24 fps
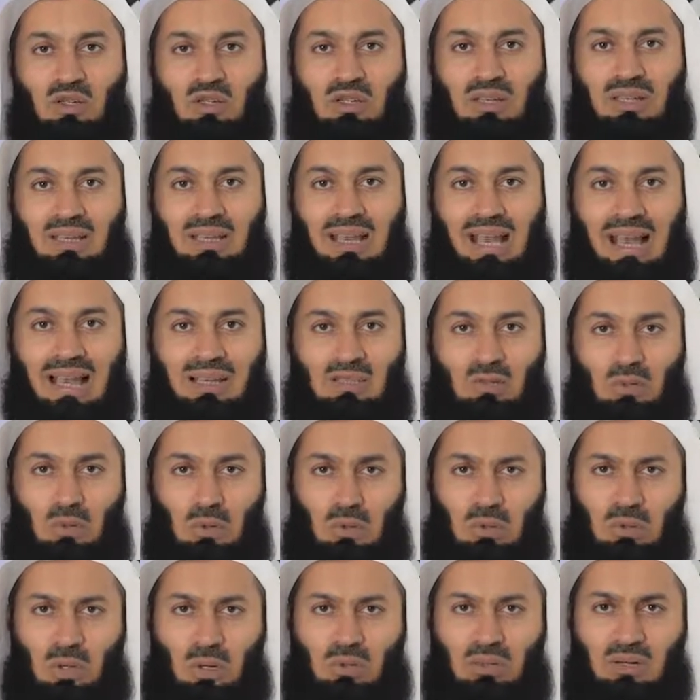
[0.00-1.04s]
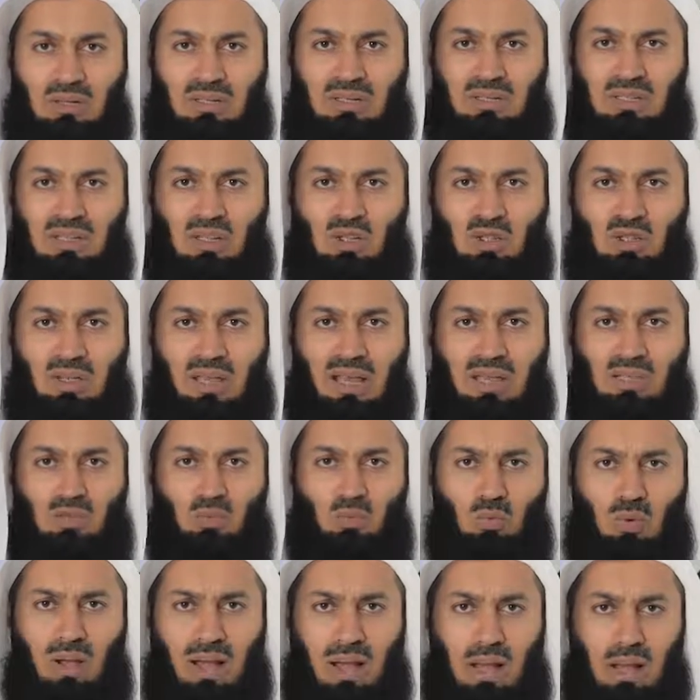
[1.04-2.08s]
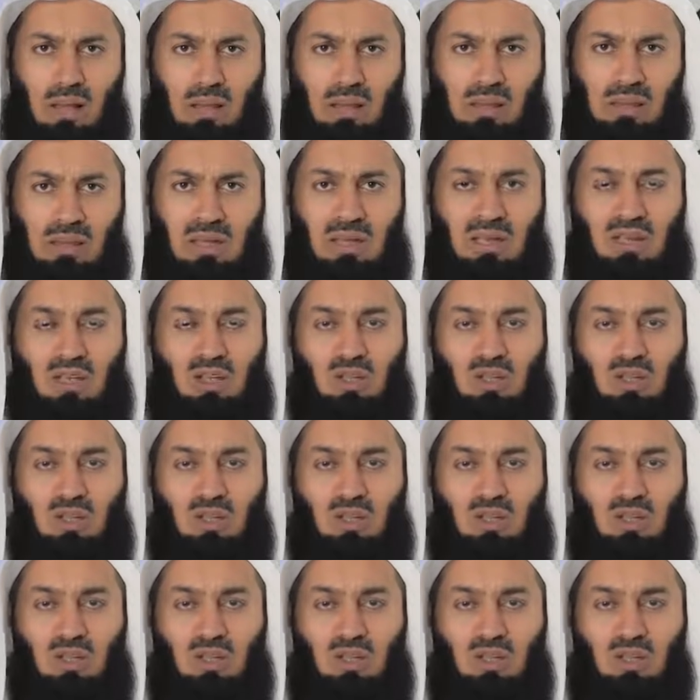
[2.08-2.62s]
She has authority, she has wealth,